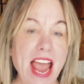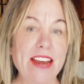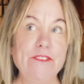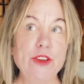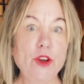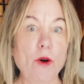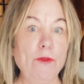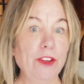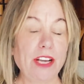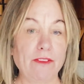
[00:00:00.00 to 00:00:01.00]
And if you don't
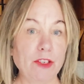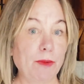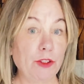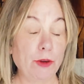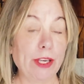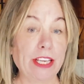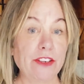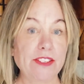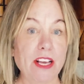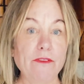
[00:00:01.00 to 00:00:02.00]
feel comfortable doing it
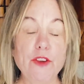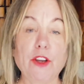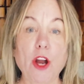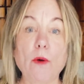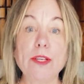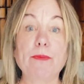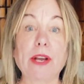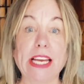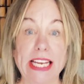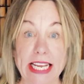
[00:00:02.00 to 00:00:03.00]
yourself, you can always
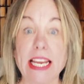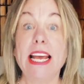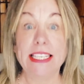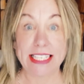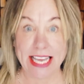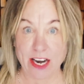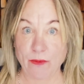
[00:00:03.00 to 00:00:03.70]
bring it in to get it